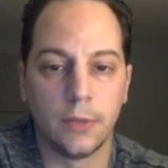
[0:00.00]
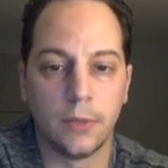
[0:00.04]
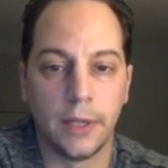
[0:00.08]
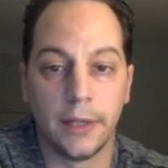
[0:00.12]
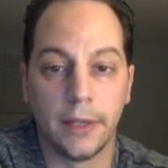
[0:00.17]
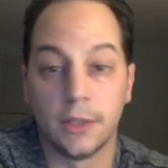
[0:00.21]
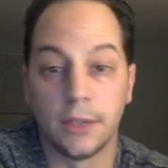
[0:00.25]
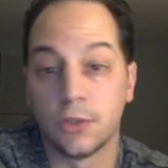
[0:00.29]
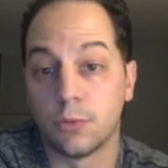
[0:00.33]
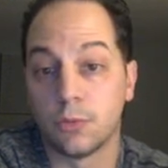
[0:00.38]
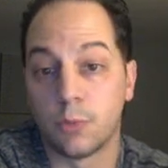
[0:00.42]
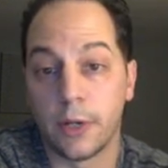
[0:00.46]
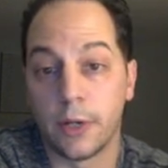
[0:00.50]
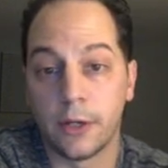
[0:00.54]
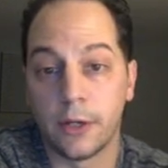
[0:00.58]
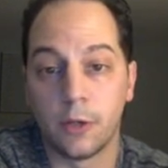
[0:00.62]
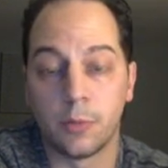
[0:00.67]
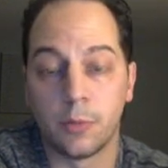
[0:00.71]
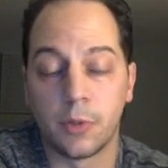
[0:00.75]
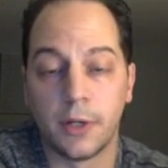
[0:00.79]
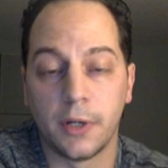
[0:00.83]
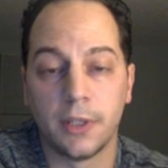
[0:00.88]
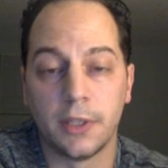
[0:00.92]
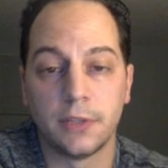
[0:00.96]
I guess,
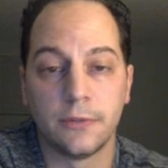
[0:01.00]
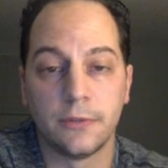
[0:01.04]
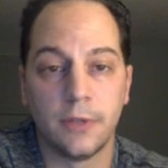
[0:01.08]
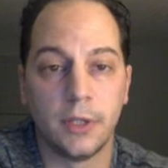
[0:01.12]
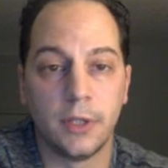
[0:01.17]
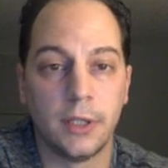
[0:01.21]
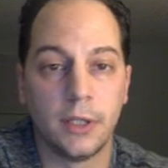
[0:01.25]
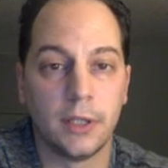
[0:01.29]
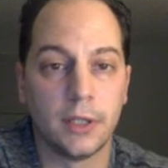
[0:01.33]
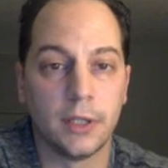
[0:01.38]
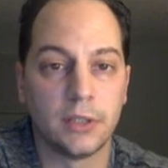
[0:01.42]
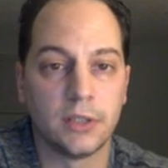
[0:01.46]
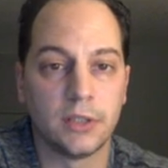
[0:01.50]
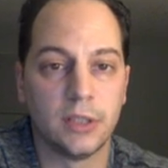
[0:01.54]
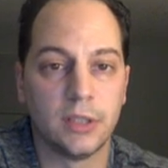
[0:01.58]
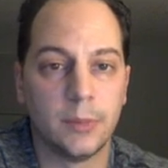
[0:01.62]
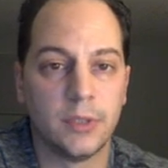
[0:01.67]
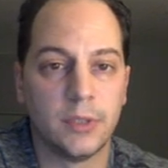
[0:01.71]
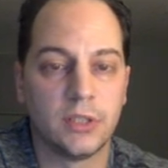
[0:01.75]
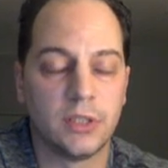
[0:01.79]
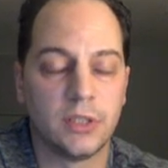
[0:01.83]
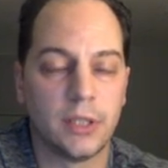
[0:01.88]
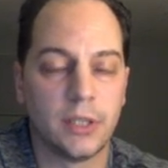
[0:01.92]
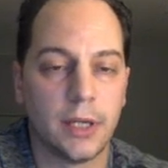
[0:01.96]
record price for the
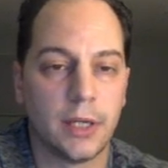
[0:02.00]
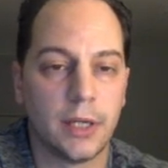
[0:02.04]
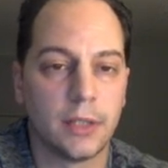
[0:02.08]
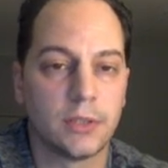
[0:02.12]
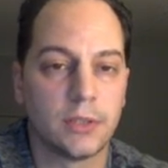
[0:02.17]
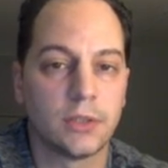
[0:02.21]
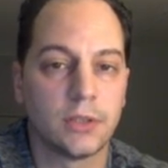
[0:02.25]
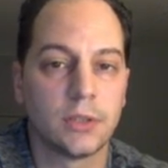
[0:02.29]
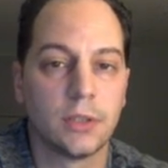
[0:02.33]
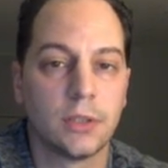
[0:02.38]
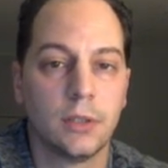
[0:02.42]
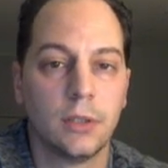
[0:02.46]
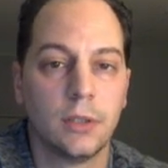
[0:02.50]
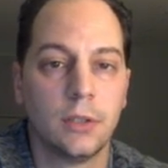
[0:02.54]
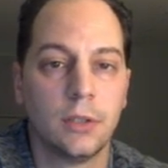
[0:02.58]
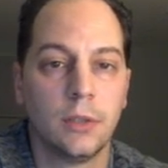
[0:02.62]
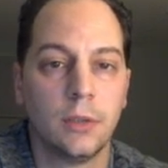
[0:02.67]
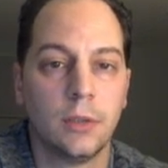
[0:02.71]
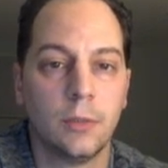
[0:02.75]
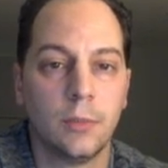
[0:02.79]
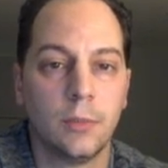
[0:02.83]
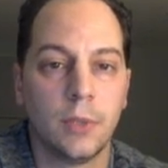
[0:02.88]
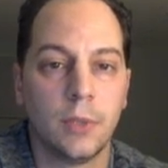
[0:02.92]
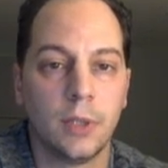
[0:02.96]
CBCS. Well,